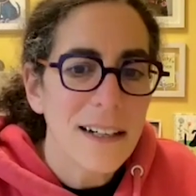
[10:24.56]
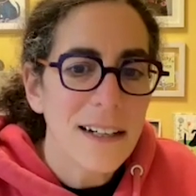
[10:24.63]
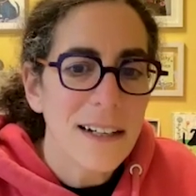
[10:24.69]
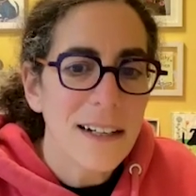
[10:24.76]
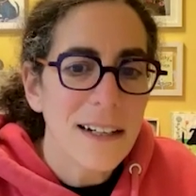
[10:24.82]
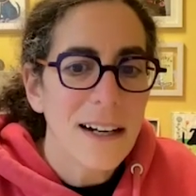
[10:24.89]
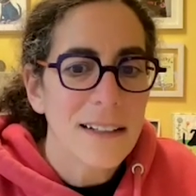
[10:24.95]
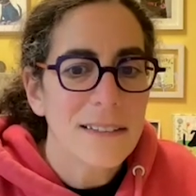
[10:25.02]

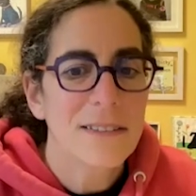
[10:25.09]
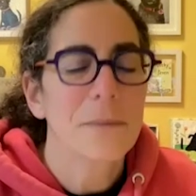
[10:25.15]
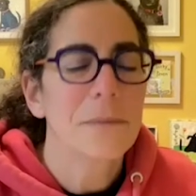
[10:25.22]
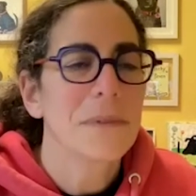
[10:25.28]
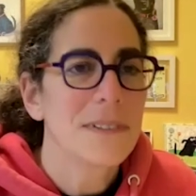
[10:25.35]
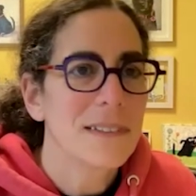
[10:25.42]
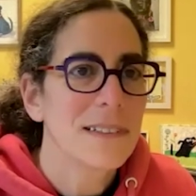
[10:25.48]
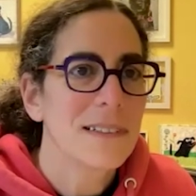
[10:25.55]
Yeah, so
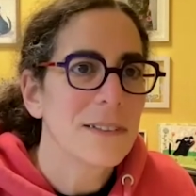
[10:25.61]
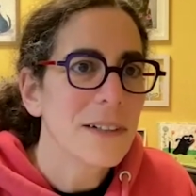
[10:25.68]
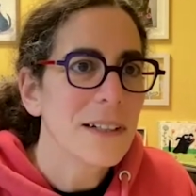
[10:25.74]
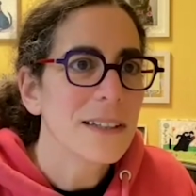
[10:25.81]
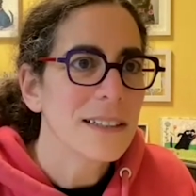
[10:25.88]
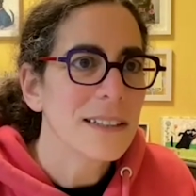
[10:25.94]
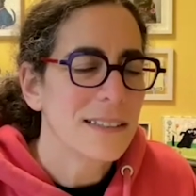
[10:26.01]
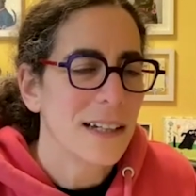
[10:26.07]
I'm doing
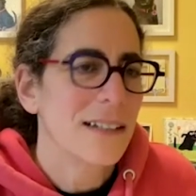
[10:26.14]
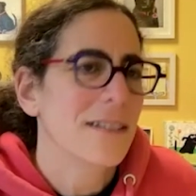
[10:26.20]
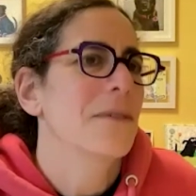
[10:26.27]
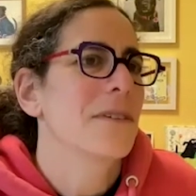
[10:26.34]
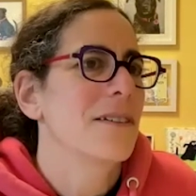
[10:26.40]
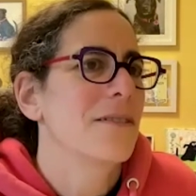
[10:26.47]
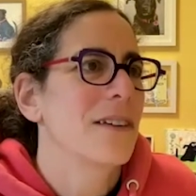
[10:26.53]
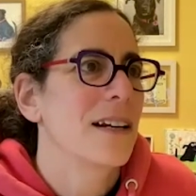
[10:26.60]
the second
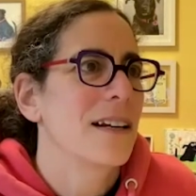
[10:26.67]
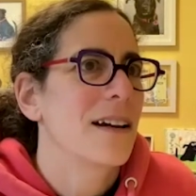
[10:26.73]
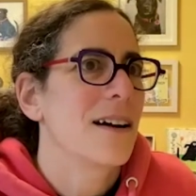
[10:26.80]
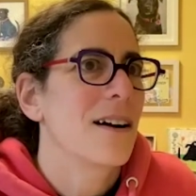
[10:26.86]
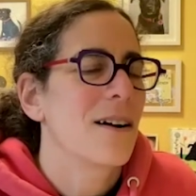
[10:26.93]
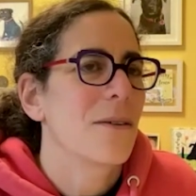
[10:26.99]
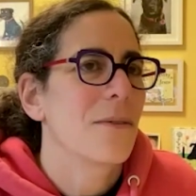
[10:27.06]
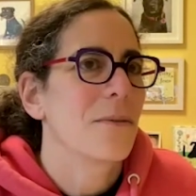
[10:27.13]
one right
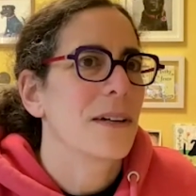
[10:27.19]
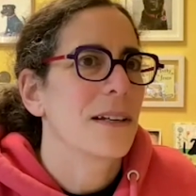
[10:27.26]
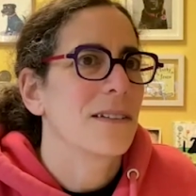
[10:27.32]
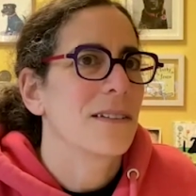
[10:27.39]
now, which